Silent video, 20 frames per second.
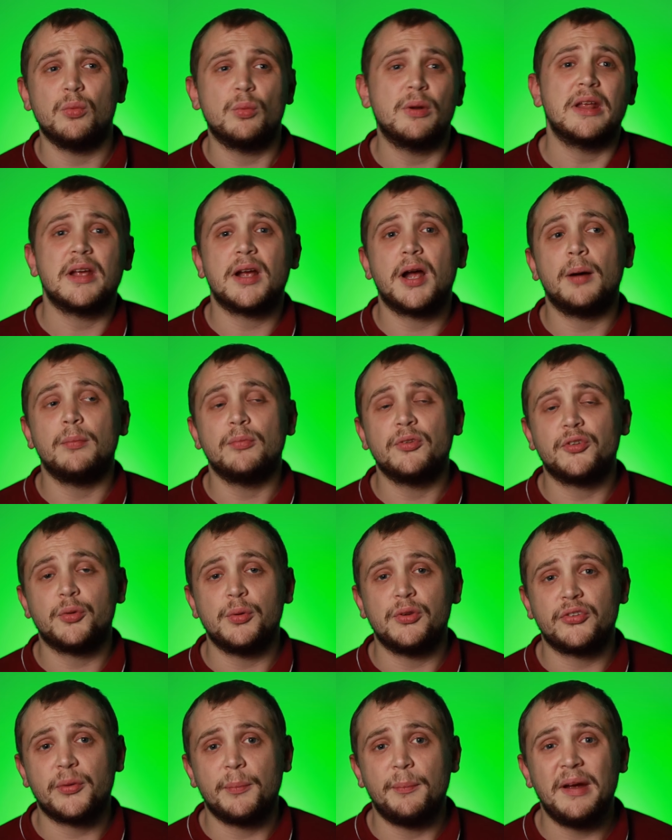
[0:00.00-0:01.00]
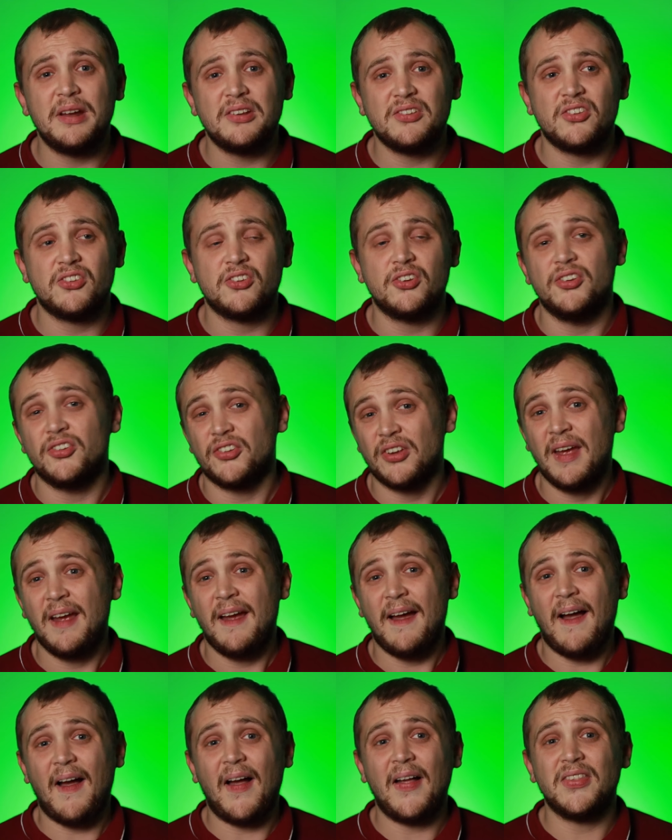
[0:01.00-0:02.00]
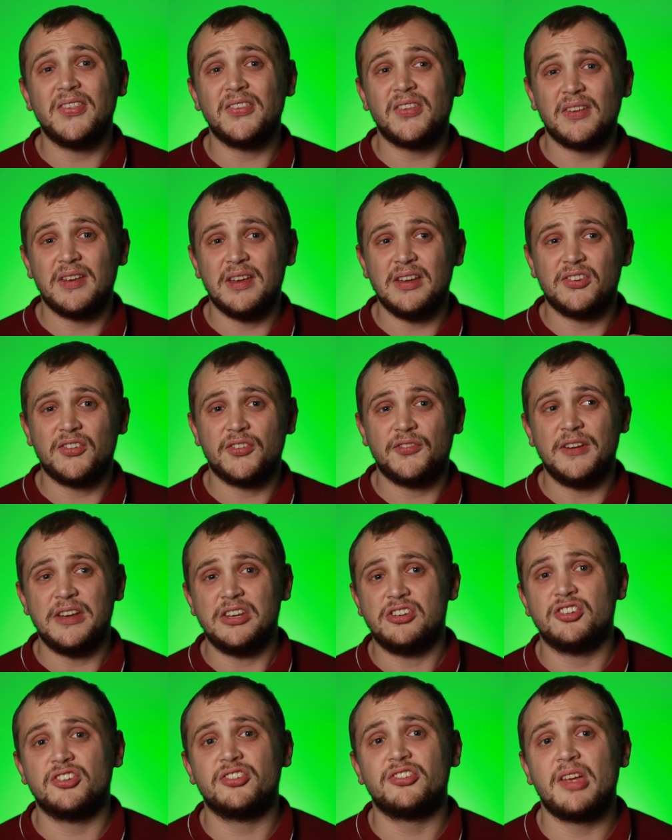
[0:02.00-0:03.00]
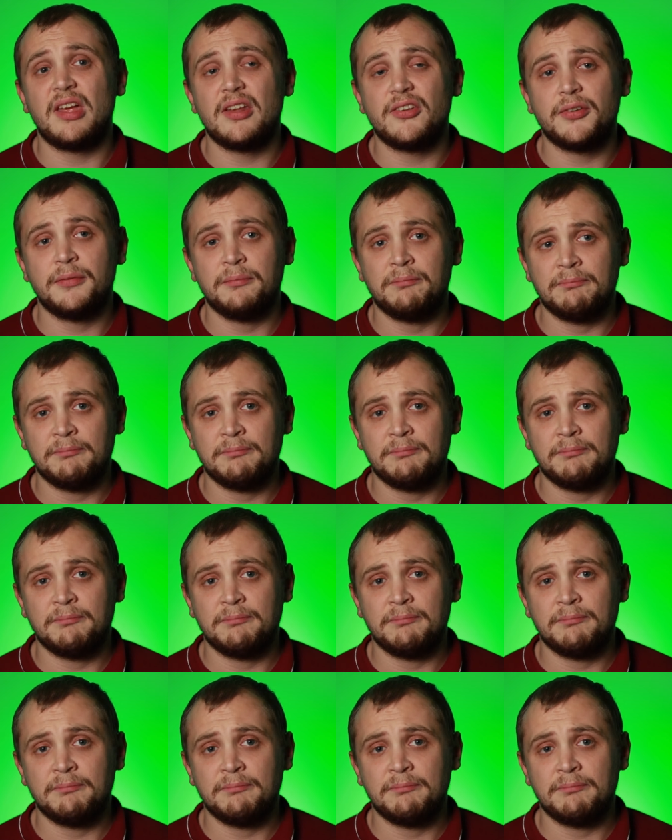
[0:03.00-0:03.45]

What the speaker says: when it comes to its competitors and its feature set.